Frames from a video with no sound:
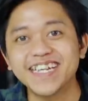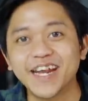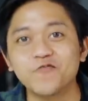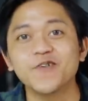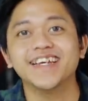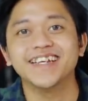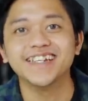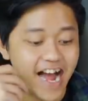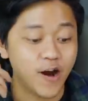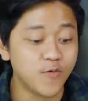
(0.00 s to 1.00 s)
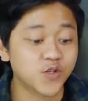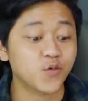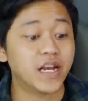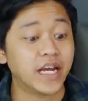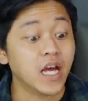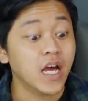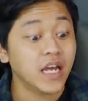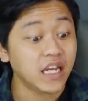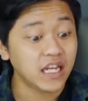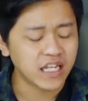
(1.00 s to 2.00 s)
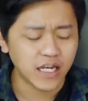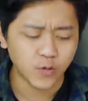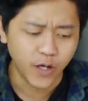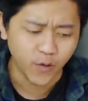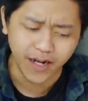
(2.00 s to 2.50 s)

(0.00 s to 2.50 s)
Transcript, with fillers: Nightwing. I almost went like, wait,